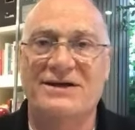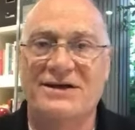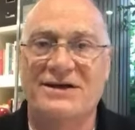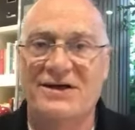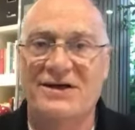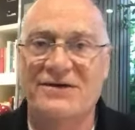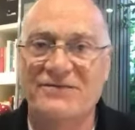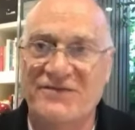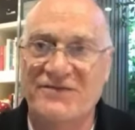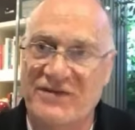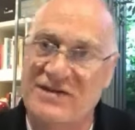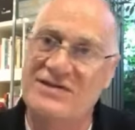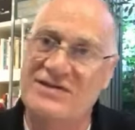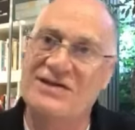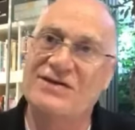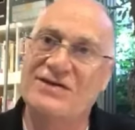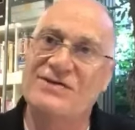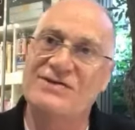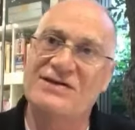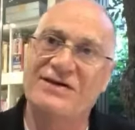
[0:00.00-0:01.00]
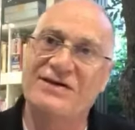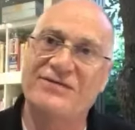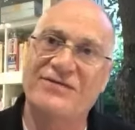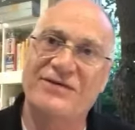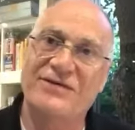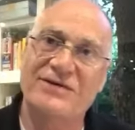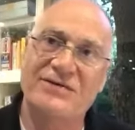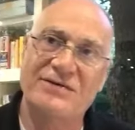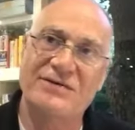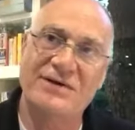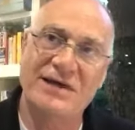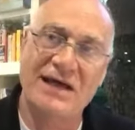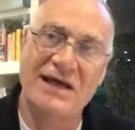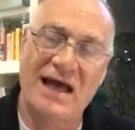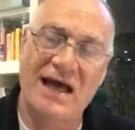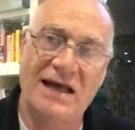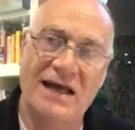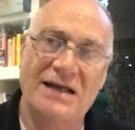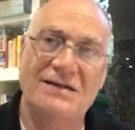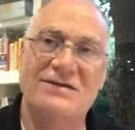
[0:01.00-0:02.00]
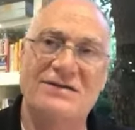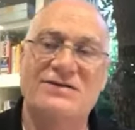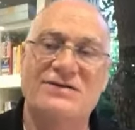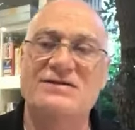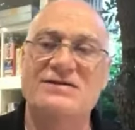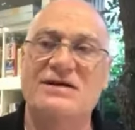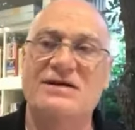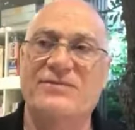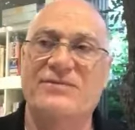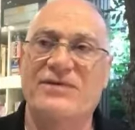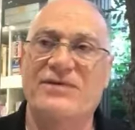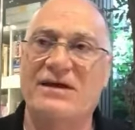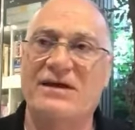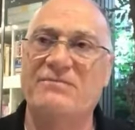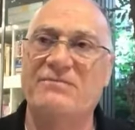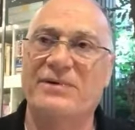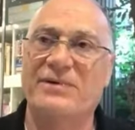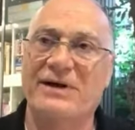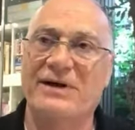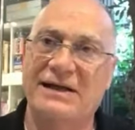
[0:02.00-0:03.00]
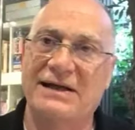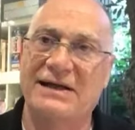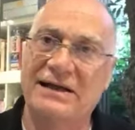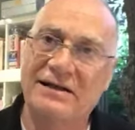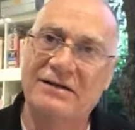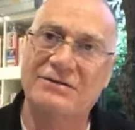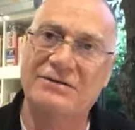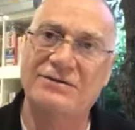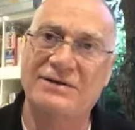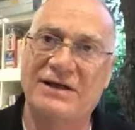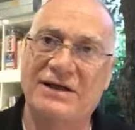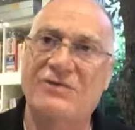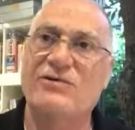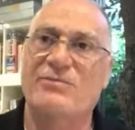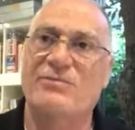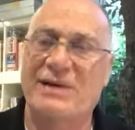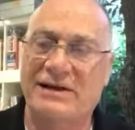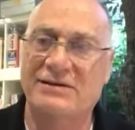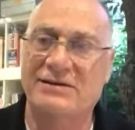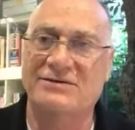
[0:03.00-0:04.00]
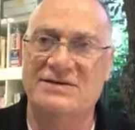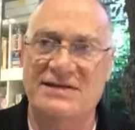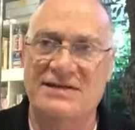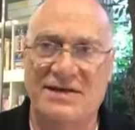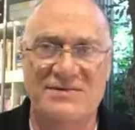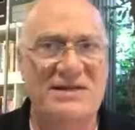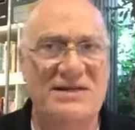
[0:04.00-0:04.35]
convincing yourself that you can do something by little incremental steps.